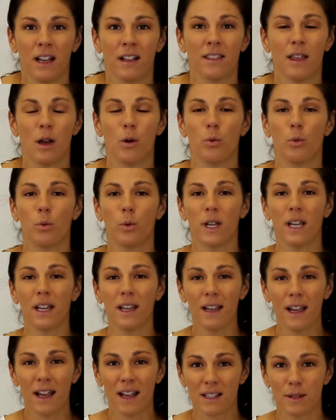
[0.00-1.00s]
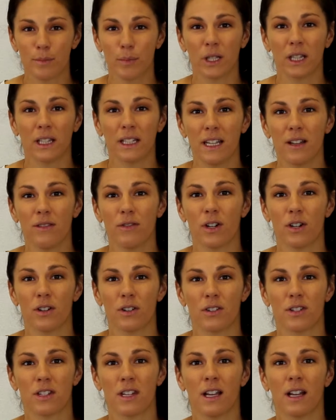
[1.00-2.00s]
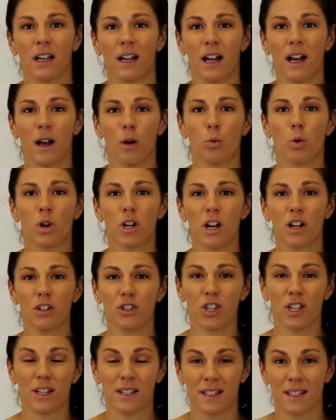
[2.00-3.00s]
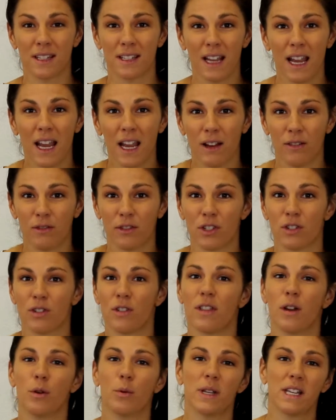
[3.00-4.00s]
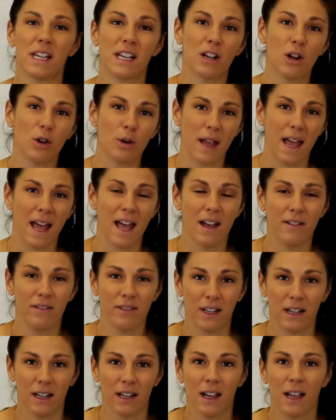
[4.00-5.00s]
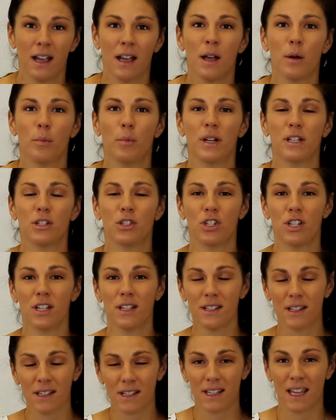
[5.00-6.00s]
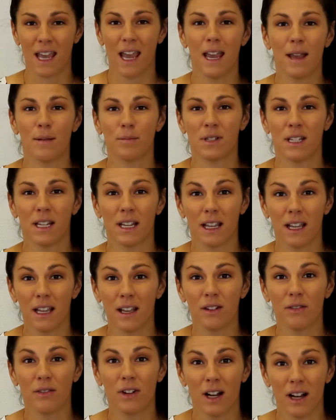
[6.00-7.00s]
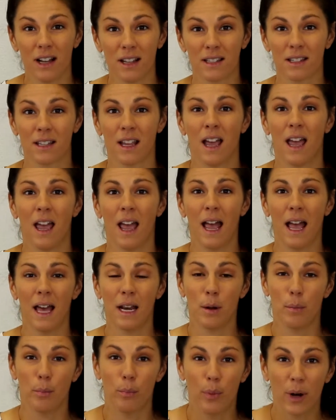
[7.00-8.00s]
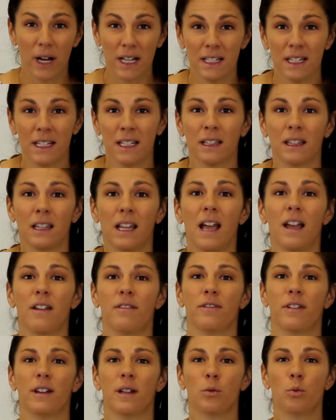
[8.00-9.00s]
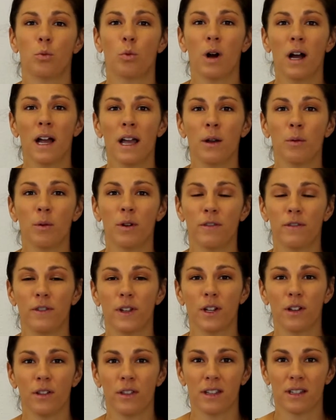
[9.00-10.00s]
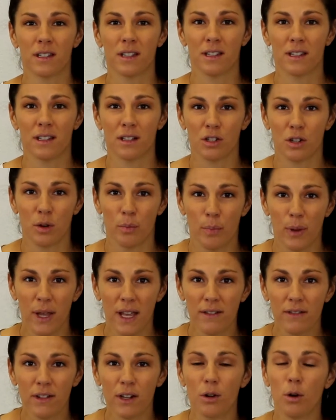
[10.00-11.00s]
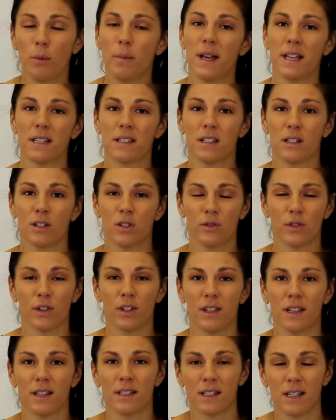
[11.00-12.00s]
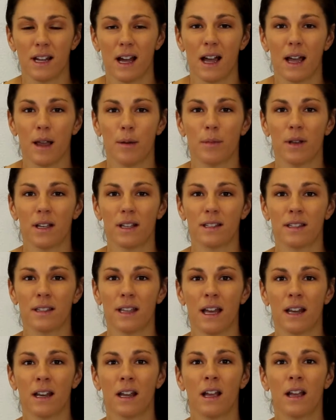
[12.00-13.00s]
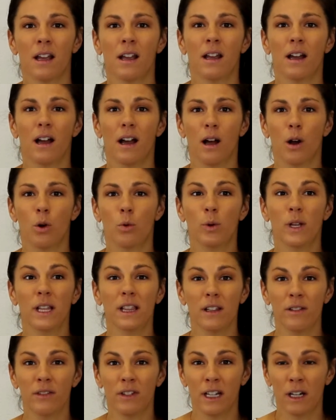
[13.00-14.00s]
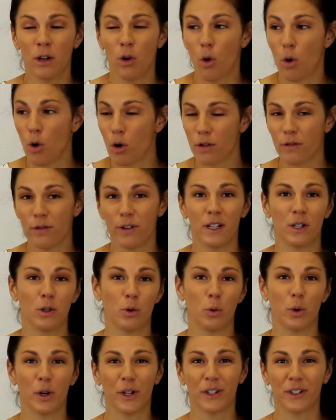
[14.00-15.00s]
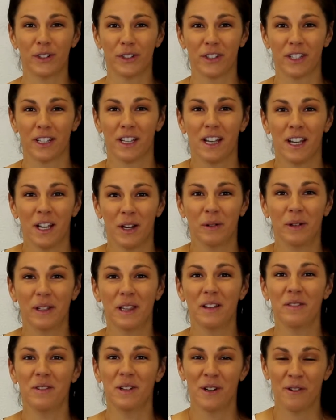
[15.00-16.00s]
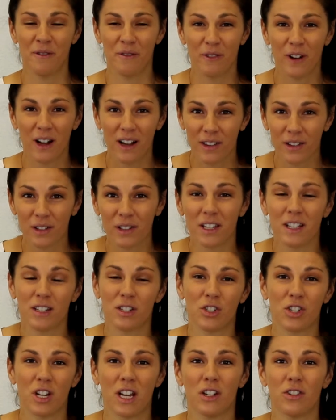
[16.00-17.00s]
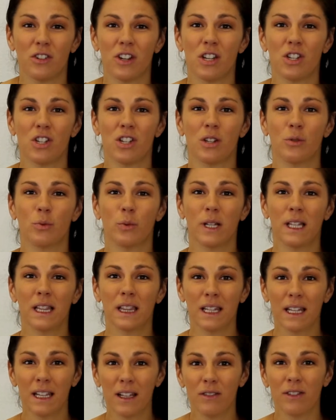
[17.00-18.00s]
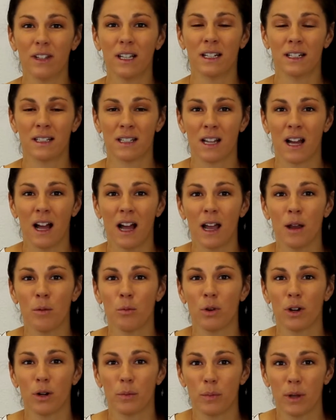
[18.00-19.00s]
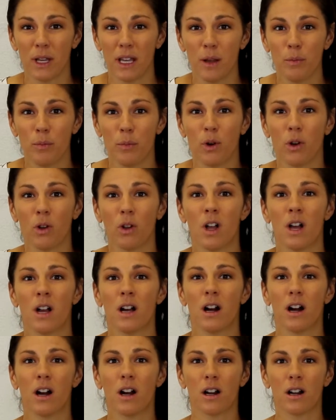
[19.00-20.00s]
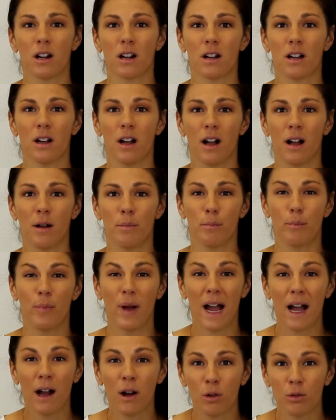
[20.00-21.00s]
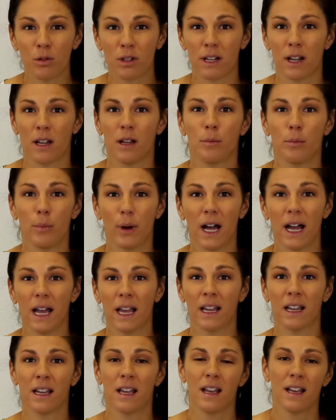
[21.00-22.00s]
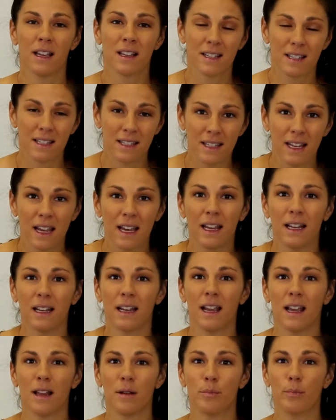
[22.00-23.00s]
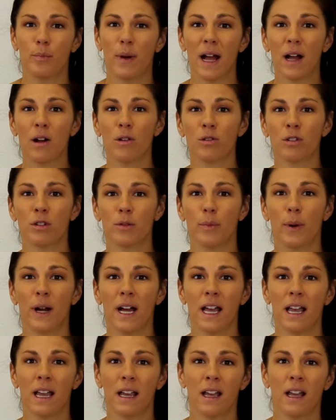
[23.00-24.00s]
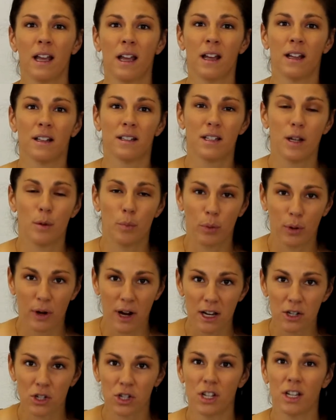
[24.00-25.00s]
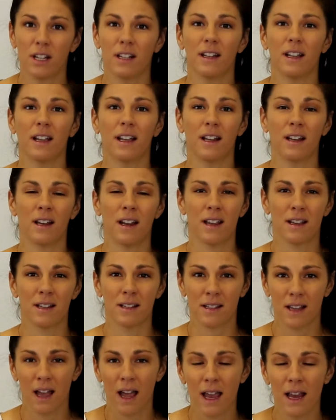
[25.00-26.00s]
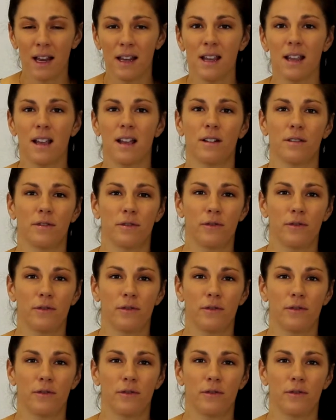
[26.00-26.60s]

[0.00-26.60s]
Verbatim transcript: that we as believers uh, were not just saved so that we could go to heaven, but Jesus came to give us an abundant life. And why we feel this is such a pivotal message for this time is that uh, we live in an orphaned world. We live in a fatherless generation. We live in a time where people are uh, bound by sin and bound by depression and anxiety and